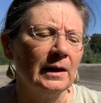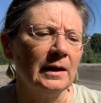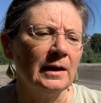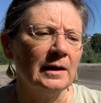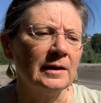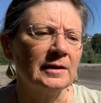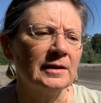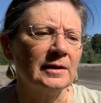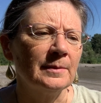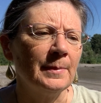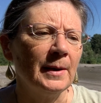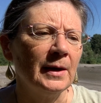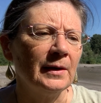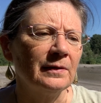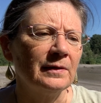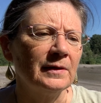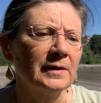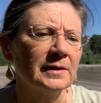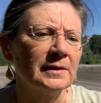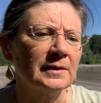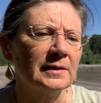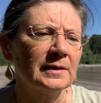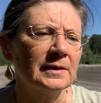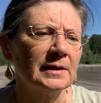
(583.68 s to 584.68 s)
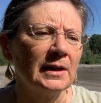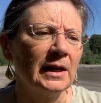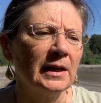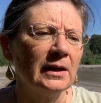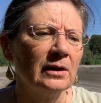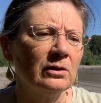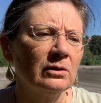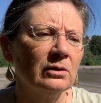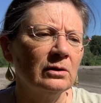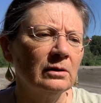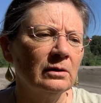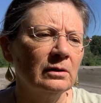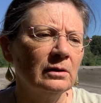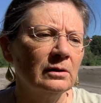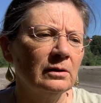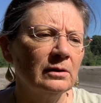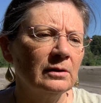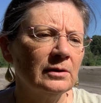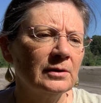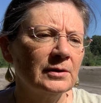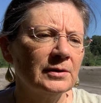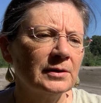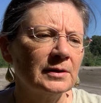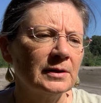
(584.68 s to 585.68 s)
it's about the
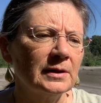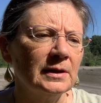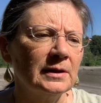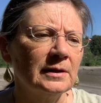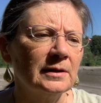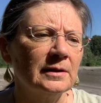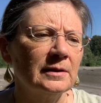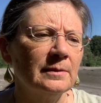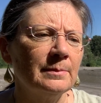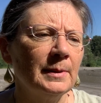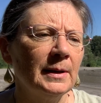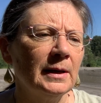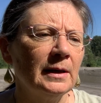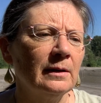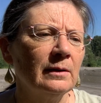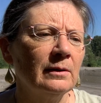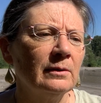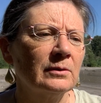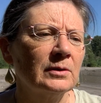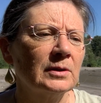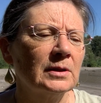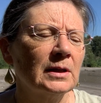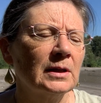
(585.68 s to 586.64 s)
cycles, it's about